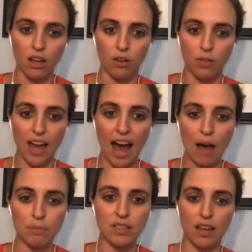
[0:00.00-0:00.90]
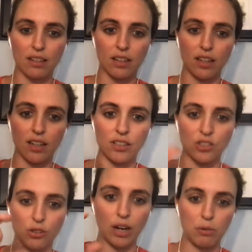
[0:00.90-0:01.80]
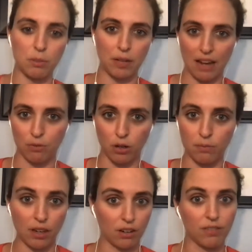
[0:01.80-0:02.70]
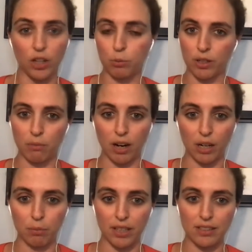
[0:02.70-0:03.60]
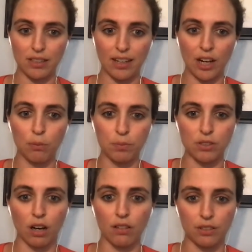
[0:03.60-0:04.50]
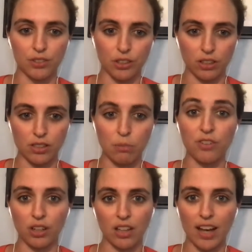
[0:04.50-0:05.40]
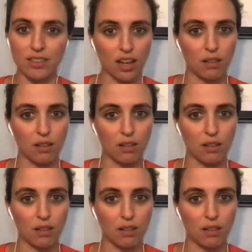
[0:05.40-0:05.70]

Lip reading: The apps that integrate with the platform that are available in a marketplace can help solve some of your clients'